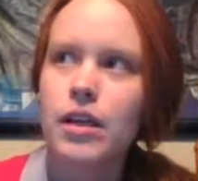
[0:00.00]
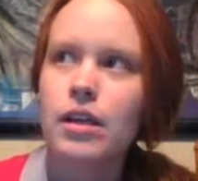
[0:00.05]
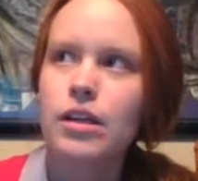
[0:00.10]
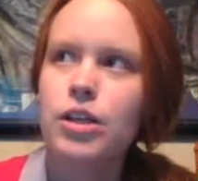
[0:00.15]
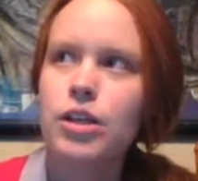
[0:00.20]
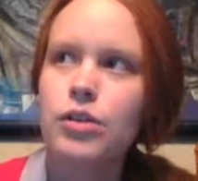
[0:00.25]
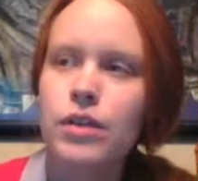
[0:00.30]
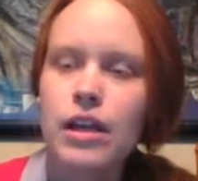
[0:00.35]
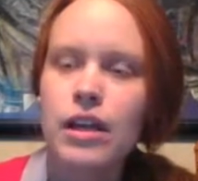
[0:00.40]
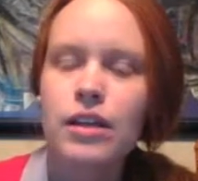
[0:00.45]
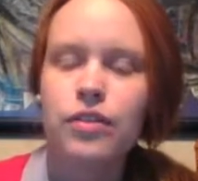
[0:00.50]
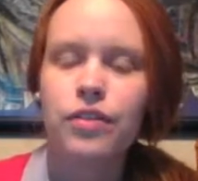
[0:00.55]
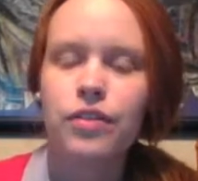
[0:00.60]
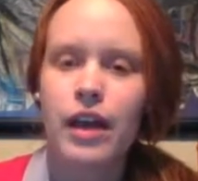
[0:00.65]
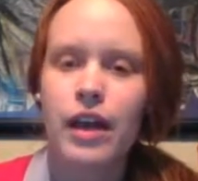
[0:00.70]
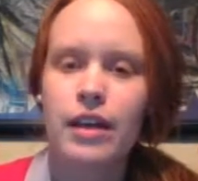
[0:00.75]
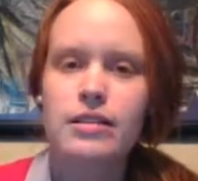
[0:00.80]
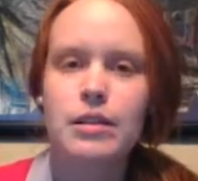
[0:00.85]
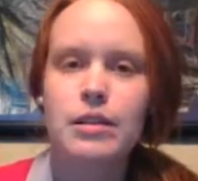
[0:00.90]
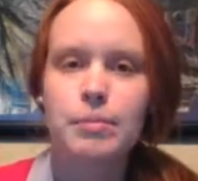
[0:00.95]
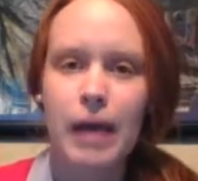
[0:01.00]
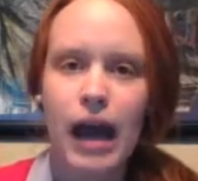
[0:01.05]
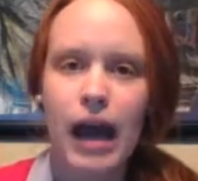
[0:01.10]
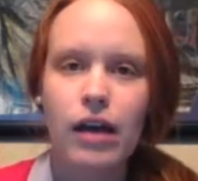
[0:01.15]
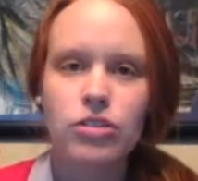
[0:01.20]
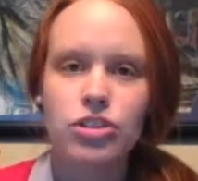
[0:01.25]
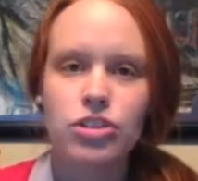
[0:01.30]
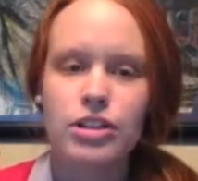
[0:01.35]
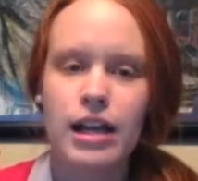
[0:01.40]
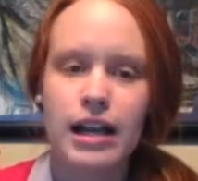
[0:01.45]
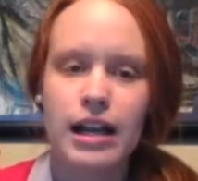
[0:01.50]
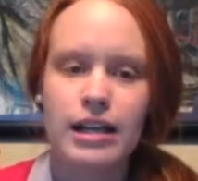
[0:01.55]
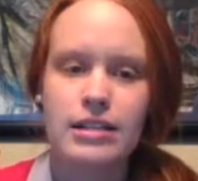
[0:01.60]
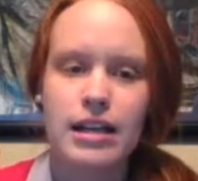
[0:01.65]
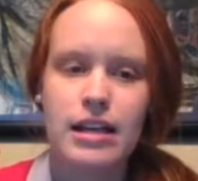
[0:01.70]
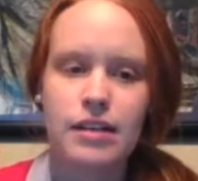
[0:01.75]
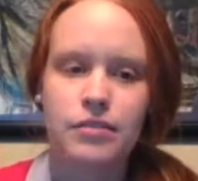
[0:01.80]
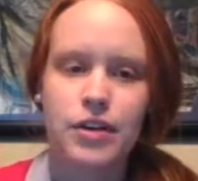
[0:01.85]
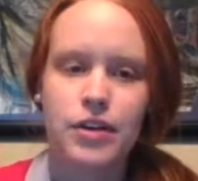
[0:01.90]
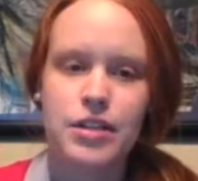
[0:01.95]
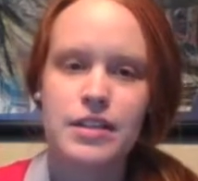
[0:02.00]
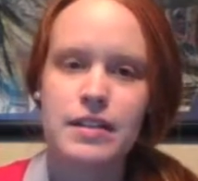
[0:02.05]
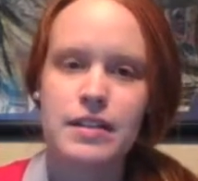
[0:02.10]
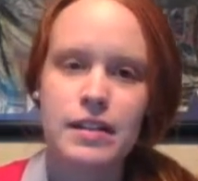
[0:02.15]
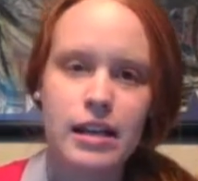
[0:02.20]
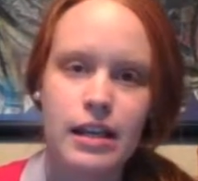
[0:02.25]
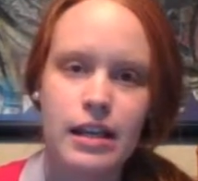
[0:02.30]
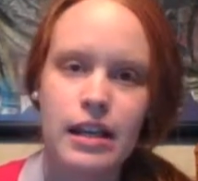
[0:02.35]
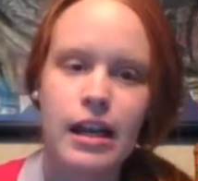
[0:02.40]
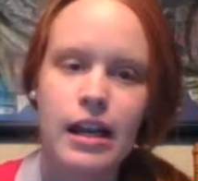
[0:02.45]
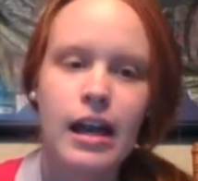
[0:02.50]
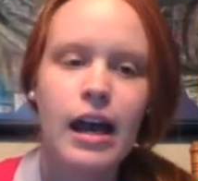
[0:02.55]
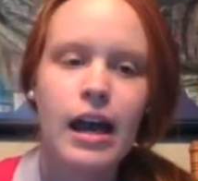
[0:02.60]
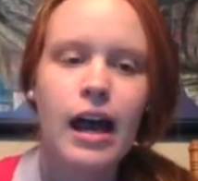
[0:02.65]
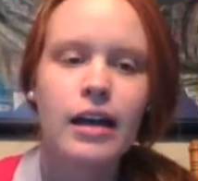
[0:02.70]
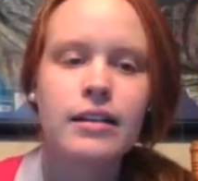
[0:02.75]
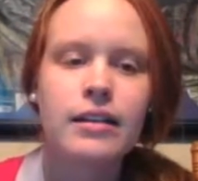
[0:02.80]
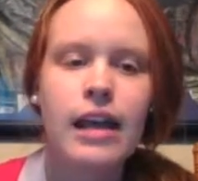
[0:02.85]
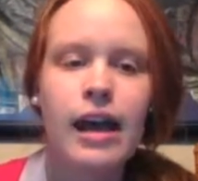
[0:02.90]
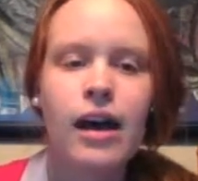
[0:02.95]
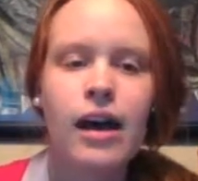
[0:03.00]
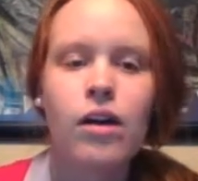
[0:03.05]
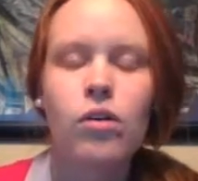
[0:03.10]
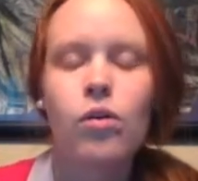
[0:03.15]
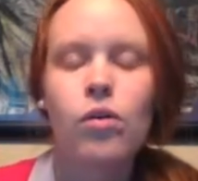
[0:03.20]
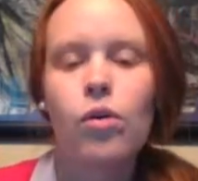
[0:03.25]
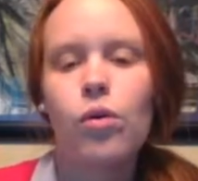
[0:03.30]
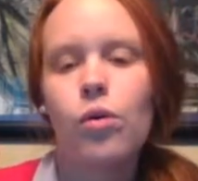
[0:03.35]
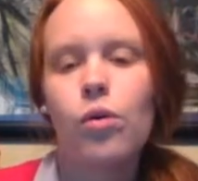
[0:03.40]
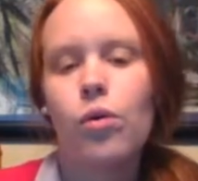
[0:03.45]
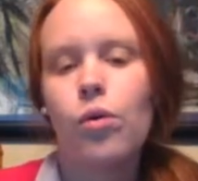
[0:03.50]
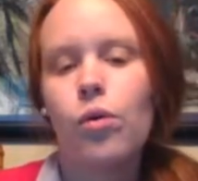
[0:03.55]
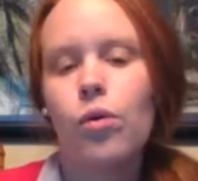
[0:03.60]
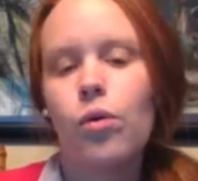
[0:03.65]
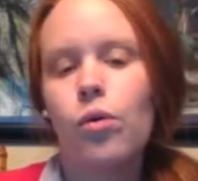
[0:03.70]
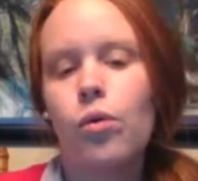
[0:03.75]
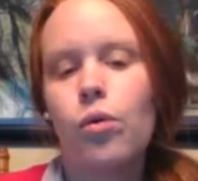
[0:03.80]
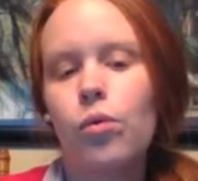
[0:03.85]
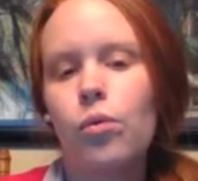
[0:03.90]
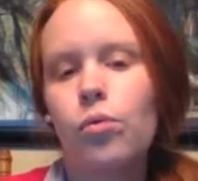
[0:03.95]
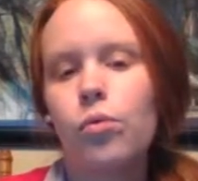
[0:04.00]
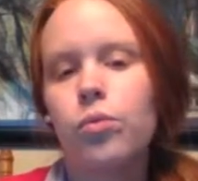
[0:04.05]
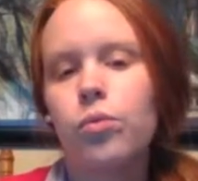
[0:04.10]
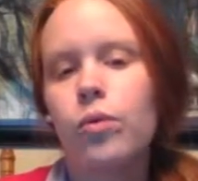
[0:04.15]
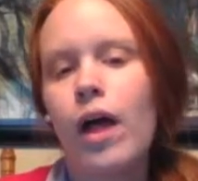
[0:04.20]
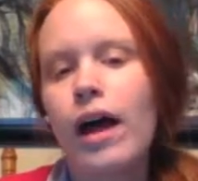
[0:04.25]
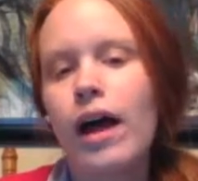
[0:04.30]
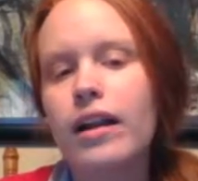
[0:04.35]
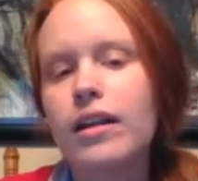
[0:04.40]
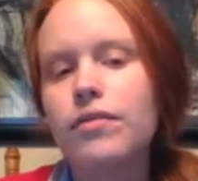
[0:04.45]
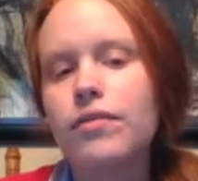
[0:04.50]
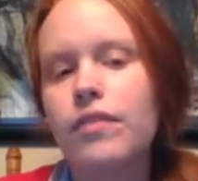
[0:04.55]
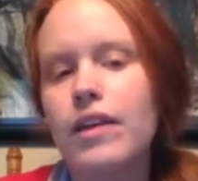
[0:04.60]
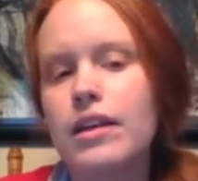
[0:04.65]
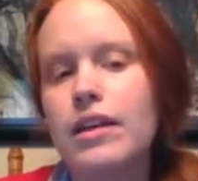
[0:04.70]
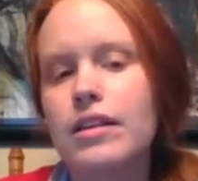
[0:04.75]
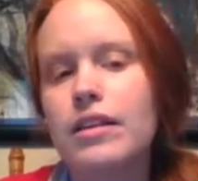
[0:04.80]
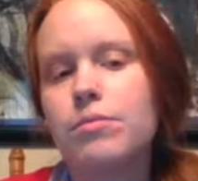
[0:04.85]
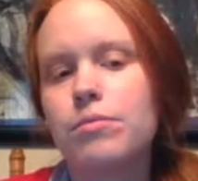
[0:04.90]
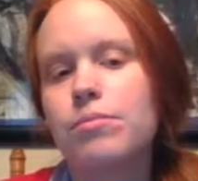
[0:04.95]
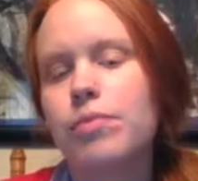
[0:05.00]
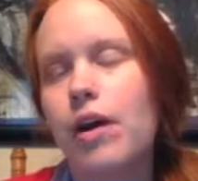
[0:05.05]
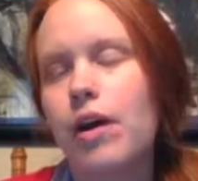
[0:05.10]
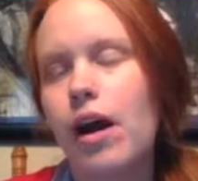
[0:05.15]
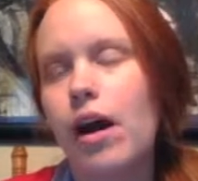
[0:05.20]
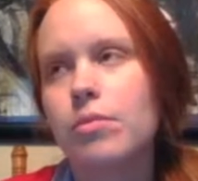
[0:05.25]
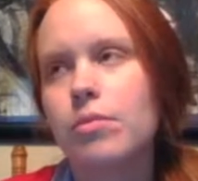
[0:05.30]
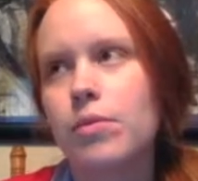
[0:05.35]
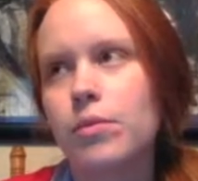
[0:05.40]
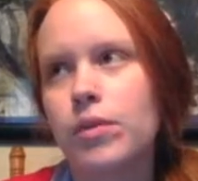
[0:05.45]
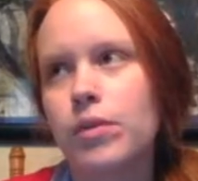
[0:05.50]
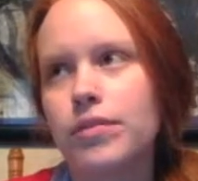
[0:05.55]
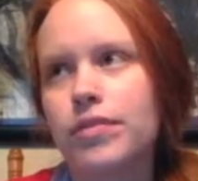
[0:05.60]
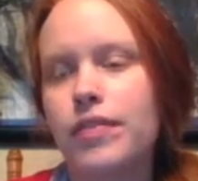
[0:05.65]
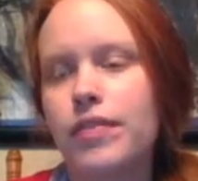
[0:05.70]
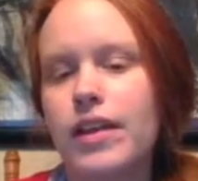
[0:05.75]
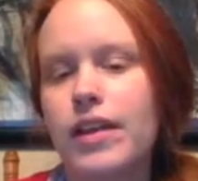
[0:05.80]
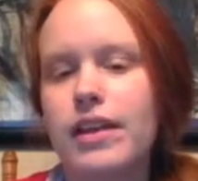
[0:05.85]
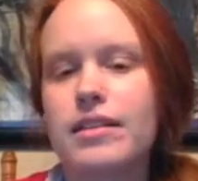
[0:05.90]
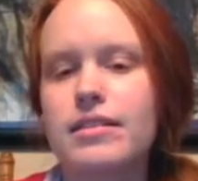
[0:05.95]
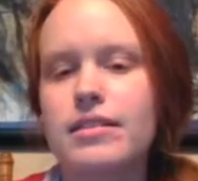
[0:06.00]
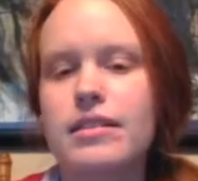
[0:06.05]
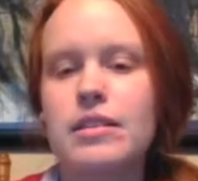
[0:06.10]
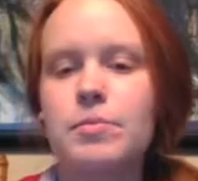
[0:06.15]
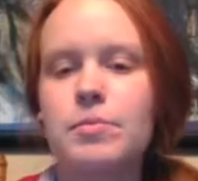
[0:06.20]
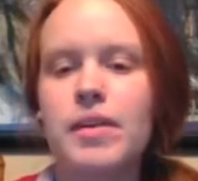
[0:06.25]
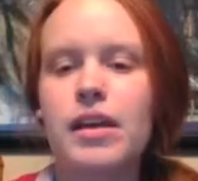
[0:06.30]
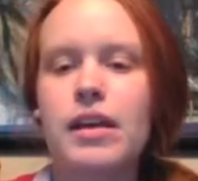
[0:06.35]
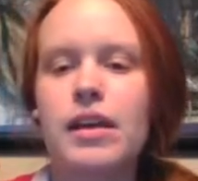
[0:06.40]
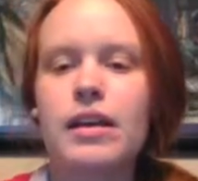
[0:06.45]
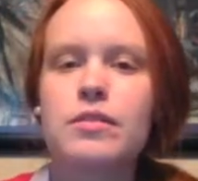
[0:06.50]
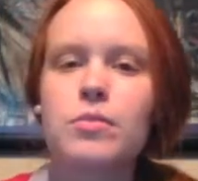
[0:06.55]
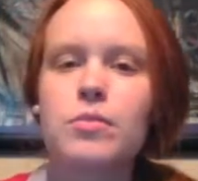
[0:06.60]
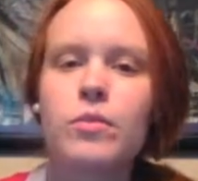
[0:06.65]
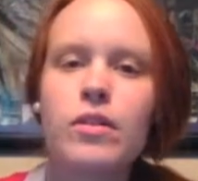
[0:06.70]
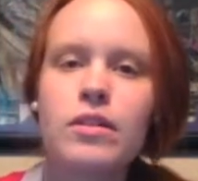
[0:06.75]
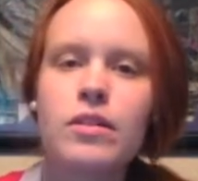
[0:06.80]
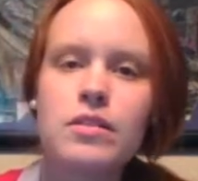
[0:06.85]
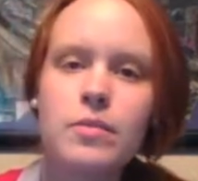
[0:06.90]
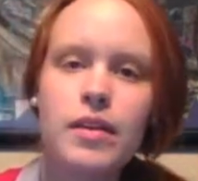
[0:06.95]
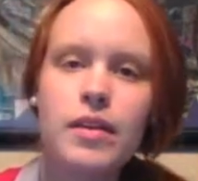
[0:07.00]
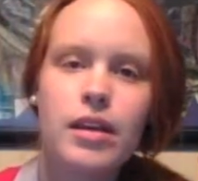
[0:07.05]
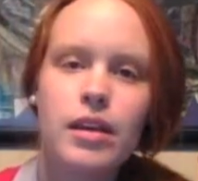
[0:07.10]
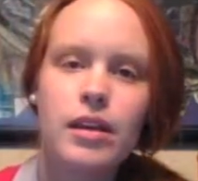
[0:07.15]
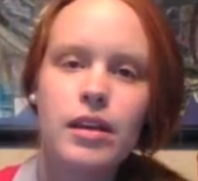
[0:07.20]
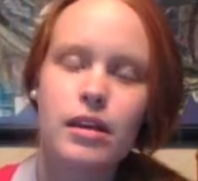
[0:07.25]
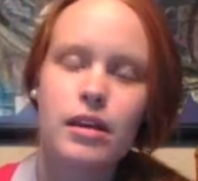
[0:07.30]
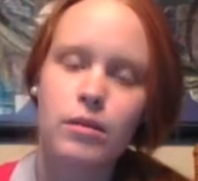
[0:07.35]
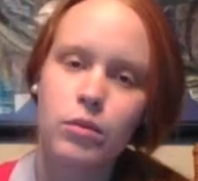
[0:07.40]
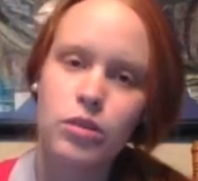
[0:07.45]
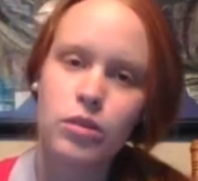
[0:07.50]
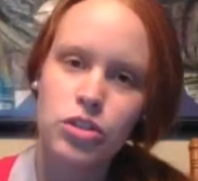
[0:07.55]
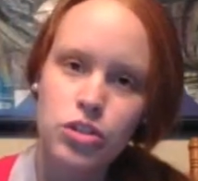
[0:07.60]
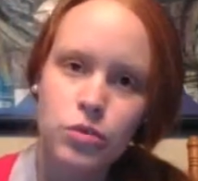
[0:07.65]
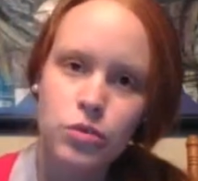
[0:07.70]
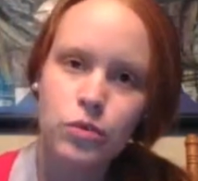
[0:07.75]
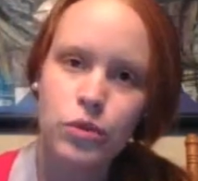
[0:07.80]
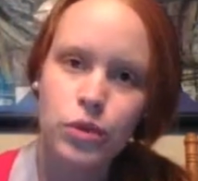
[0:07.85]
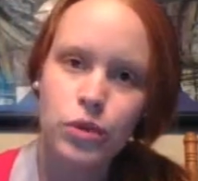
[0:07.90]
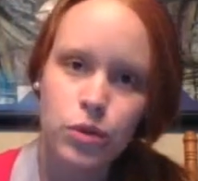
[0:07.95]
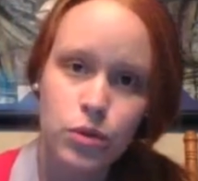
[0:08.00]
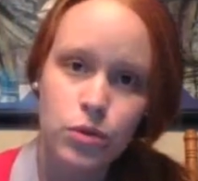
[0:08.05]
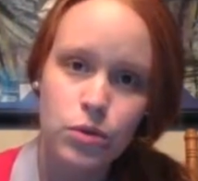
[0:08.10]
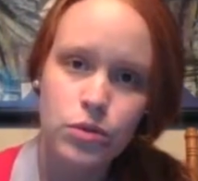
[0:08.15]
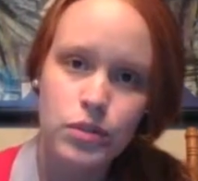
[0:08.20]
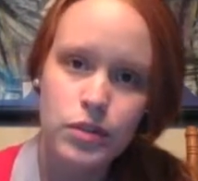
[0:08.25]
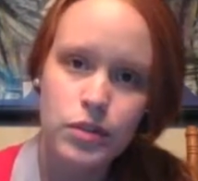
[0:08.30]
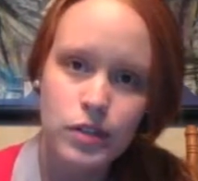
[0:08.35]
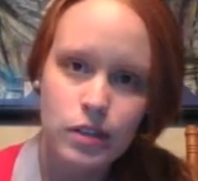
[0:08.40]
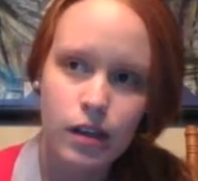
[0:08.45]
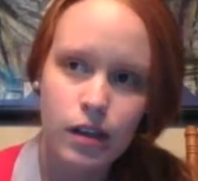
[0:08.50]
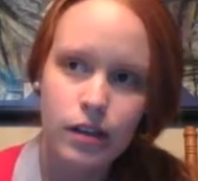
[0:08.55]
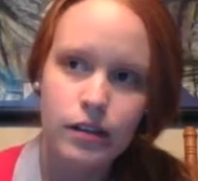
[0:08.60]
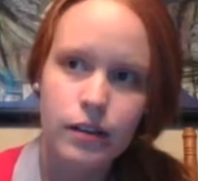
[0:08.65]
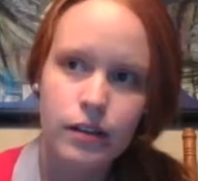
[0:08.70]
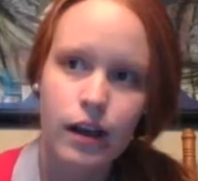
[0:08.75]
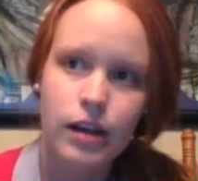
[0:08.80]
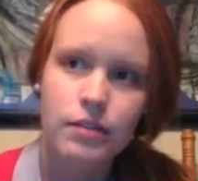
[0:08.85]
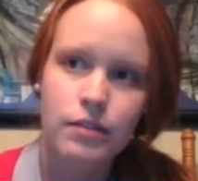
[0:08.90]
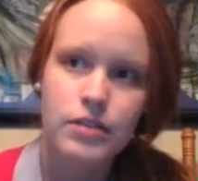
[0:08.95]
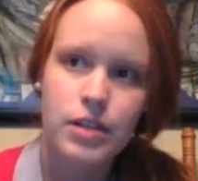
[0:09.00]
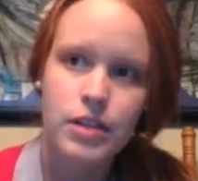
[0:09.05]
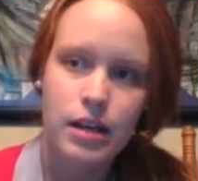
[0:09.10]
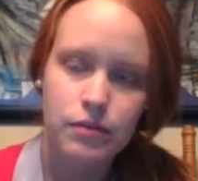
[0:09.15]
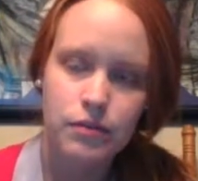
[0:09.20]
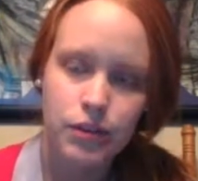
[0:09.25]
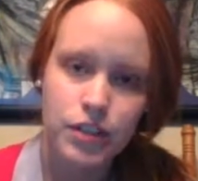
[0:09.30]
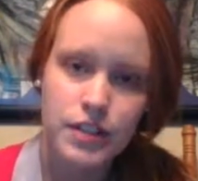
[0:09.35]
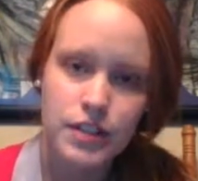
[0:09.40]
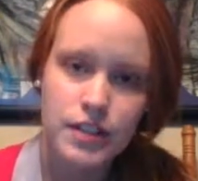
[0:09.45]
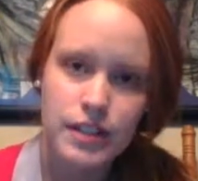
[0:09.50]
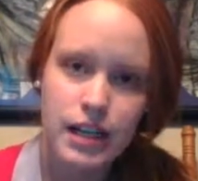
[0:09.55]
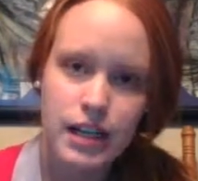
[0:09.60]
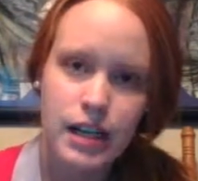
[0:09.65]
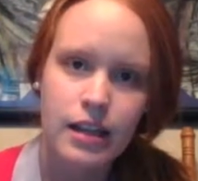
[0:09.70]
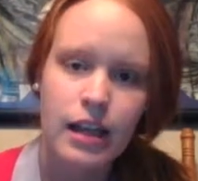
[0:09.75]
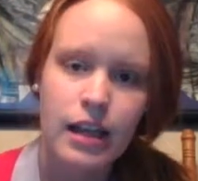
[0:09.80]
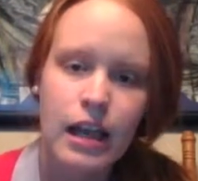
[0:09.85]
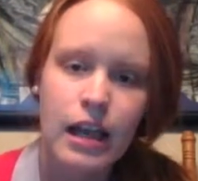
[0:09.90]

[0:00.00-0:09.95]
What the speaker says: unique things about genetic diversity. Now, a lot of the problem with this is because once you lose a lot of diversity,